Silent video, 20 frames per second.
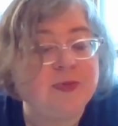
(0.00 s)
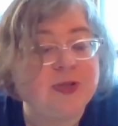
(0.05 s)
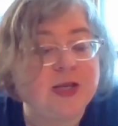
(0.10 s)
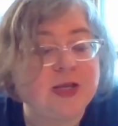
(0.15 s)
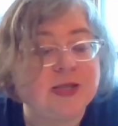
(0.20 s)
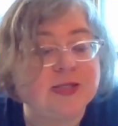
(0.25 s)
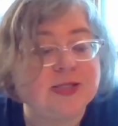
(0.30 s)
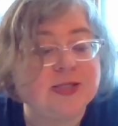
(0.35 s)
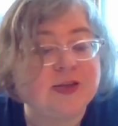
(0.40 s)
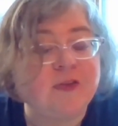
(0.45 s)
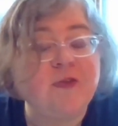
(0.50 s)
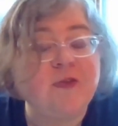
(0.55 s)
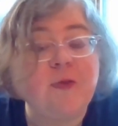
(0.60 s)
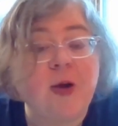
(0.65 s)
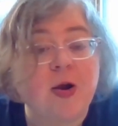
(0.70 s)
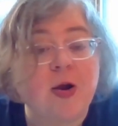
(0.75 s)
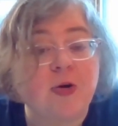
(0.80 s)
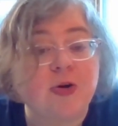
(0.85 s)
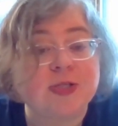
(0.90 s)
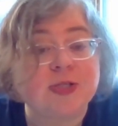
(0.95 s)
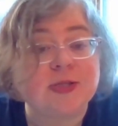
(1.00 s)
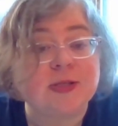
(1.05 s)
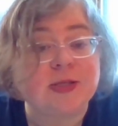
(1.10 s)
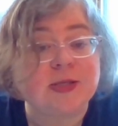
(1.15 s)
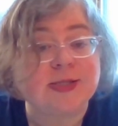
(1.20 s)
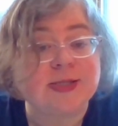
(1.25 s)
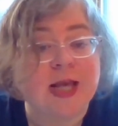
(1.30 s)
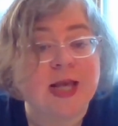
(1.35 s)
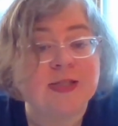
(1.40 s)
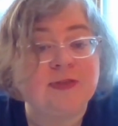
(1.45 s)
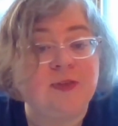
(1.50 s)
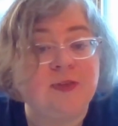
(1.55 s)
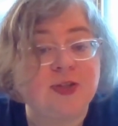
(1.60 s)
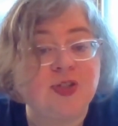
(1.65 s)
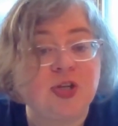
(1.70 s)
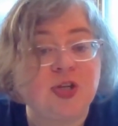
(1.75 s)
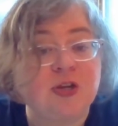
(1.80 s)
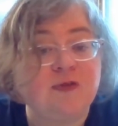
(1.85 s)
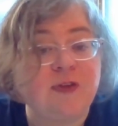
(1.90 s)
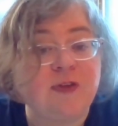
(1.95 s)
uh, or the Science
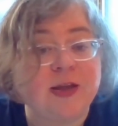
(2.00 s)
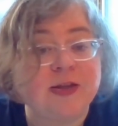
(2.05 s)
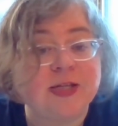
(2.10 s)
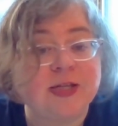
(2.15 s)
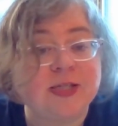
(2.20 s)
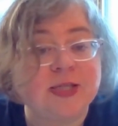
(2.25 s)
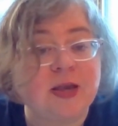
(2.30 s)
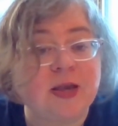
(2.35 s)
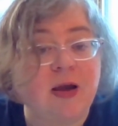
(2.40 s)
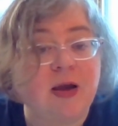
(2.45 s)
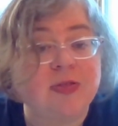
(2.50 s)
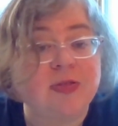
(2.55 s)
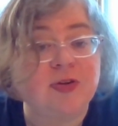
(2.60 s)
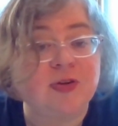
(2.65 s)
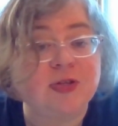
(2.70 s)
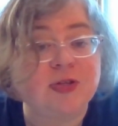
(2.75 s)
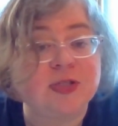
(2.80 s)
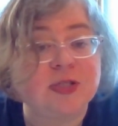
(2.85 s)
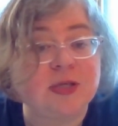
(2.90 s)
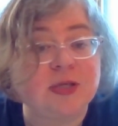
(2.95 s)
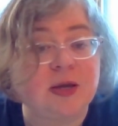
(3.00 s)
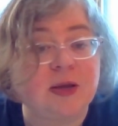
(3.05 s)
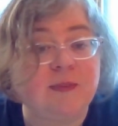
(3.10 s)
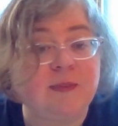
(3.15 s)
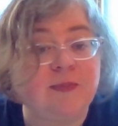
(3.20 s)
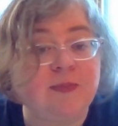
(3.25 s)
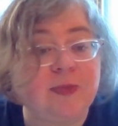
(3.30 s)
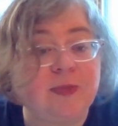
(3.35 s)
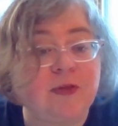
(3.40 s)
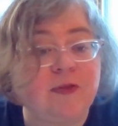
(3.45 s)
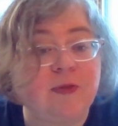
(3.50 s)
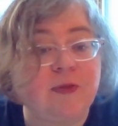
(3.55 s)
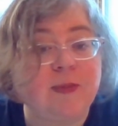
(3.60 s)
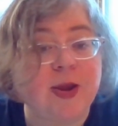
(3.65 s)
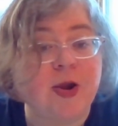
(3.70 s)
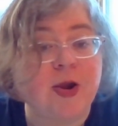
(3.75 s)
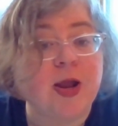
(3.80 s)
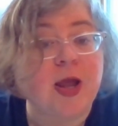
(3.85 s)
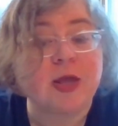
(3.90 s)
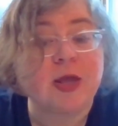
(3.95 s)
Fiction Fantasy Authors um, of
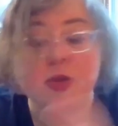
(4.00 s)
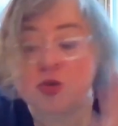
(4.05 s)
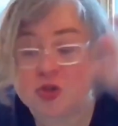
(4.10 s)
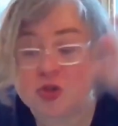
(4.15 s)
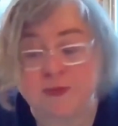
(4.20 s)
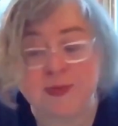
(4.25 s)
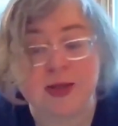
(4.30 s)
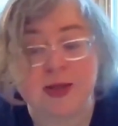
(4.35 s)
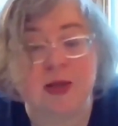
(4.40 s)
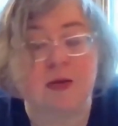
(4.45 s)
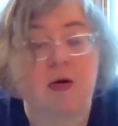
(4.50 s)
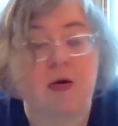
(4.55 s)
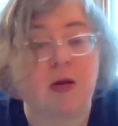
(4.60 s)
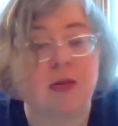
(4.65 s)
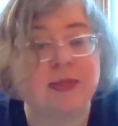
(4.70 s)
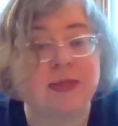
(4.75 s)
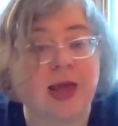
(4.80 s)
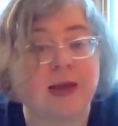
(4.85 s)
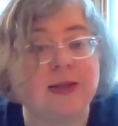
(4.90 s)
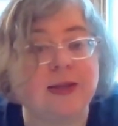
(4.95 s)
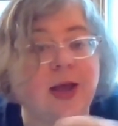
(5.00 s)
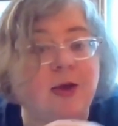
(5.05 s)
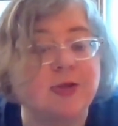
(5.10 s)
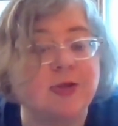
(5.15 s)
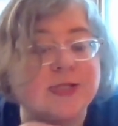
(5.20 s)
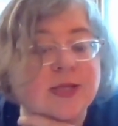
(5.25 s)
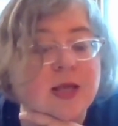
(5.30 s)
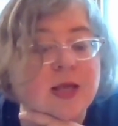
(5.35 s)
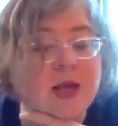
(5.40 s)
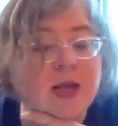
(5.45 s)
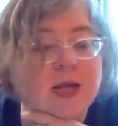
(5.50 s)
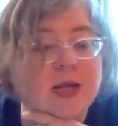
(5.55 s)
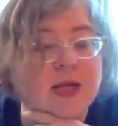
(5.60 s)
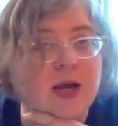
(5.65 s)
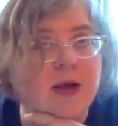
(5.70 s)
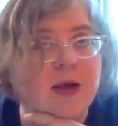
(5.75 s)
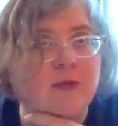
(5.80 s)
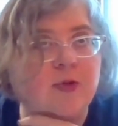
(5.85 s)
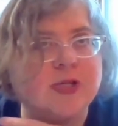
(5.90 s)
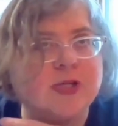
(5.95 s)
America used to be called that. Now it's,
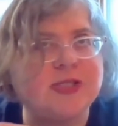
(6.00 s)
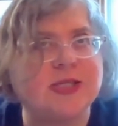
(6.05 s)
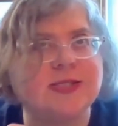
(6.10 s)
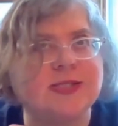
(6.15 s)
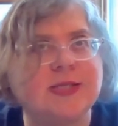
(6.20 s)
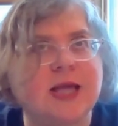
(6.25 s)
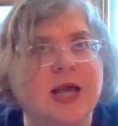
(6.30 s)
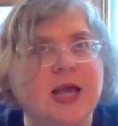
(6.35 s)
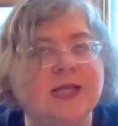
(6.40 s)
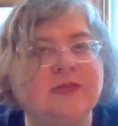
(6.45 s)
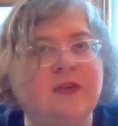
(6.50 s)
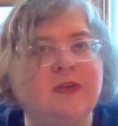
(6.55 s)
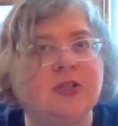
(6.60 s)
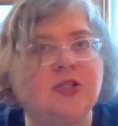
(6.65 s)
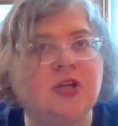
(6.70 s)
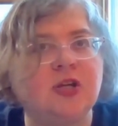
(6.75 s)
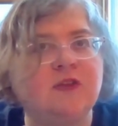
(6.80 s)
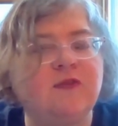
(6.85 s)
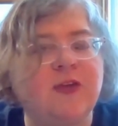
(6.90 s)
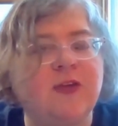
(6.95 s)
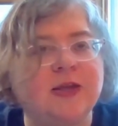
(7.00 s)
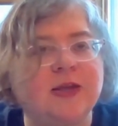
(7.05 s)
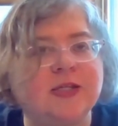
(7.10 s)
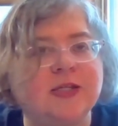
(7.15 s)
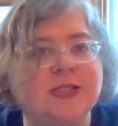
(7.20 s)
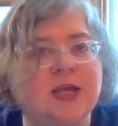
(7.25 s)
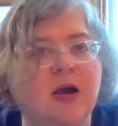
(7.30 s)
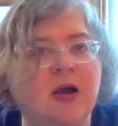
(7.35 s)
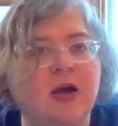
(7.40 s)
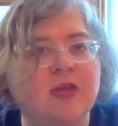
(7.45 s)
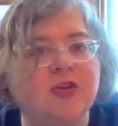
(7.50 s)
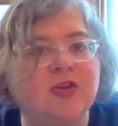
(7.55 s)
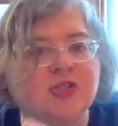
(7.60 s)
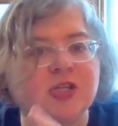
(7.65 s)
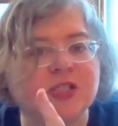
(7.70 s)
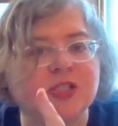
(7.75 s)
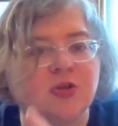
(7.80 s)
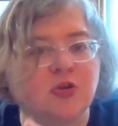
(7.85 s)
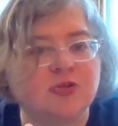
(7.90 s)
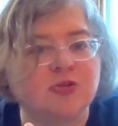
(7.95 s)
um, what is it, Science Fiction Fantasy Authors
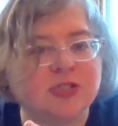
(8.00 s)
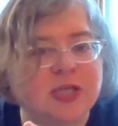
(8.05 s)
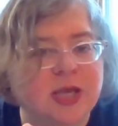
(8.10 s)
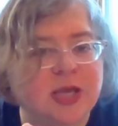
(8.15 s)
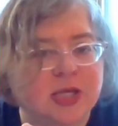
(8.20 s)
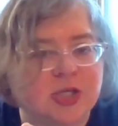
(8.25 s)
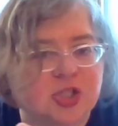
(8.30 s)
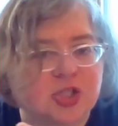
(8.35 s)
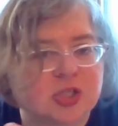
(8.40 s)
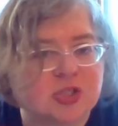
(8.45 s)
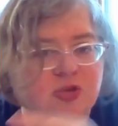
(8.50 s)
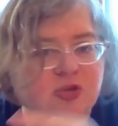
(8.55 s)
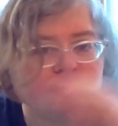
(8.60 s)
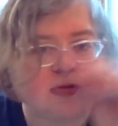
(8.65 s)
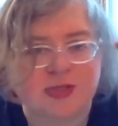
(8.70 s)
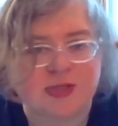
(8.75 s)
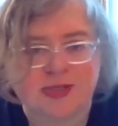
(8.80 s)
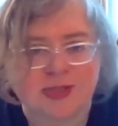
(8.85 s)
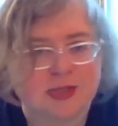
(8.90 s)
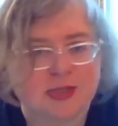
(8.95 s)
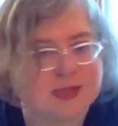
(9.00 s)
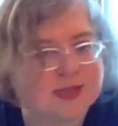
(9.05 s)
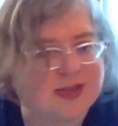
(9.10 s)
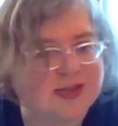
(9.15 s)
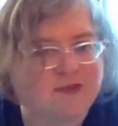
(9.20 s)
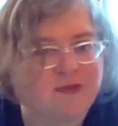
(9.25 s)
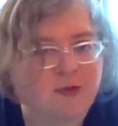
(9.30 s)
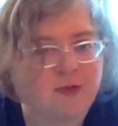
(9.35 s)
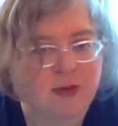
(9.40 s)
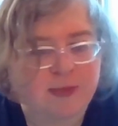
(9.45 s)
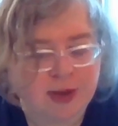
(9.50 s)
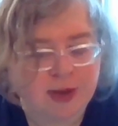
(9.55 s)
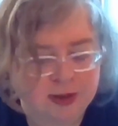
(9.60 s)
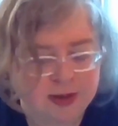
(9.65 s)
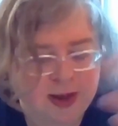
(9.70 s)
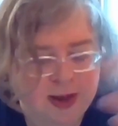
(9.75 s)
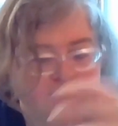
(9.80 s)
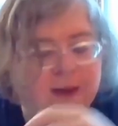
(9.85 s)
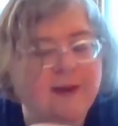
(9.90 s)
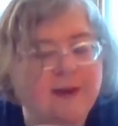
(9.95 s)
Association. So it's still SFWA, but
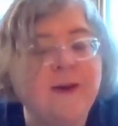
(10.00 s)
yeah.